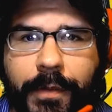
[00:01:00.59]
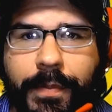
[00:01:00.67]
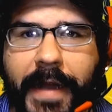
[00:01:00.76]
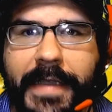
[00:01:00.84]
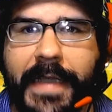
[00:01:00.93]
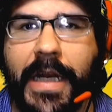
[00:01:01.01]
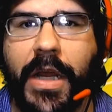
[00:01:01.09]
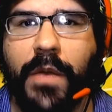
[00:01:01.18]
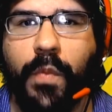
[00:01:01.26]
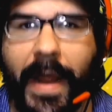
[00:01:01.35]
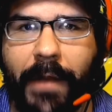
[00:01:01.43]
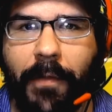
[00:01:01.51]
Breakdown
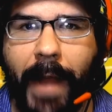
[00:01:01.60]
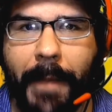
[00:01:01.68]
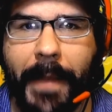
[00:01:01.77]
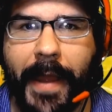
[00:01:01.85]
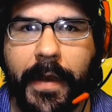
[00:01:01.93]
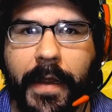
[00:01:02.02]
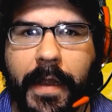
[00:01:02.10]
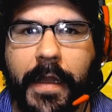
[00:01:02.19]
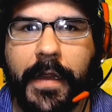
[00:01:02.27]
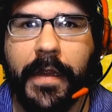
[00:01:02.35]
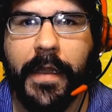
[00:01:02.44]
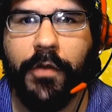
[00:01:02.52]
on White Rabbit. Little